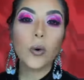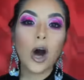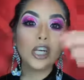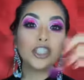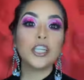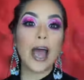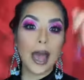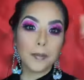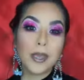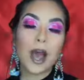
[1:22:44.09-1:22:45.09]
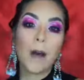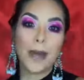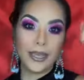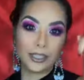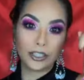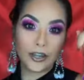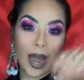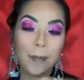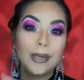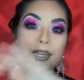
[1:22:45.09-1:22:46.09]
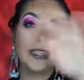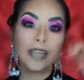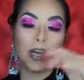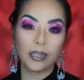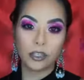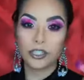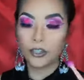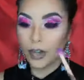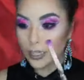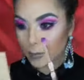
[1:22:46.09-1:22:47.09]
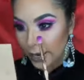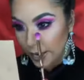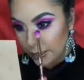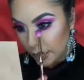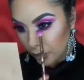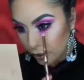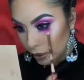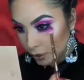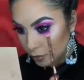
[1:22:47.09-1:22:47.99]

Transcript: all should add me on my Instagram because on Crystal Cosmetics, I literally